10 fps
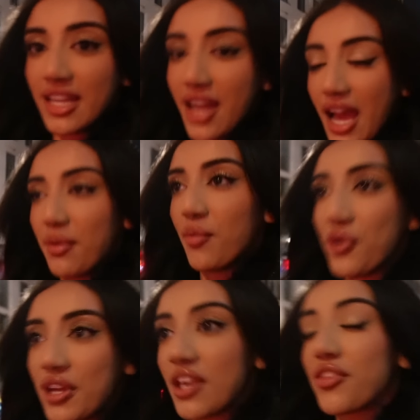at night. We're
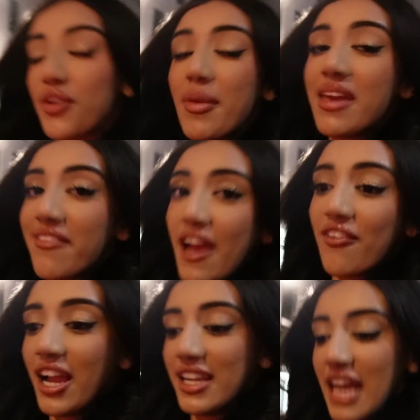walking through Mayfair
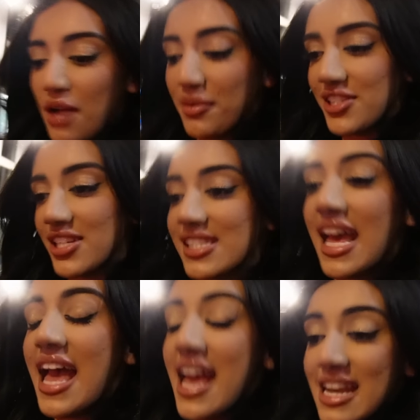right now. We just
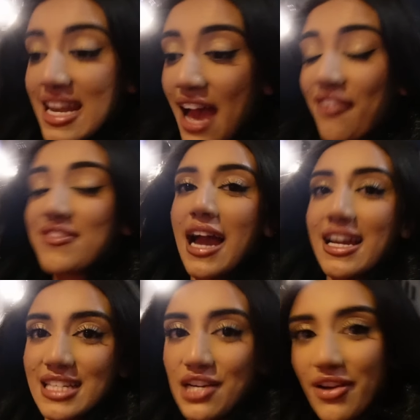left our
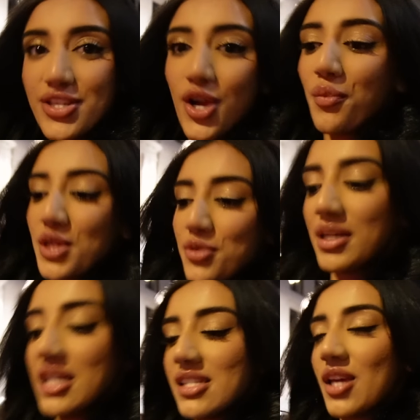dinner restaurant, which
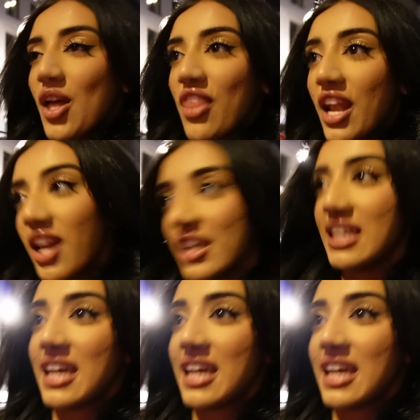was the Lucky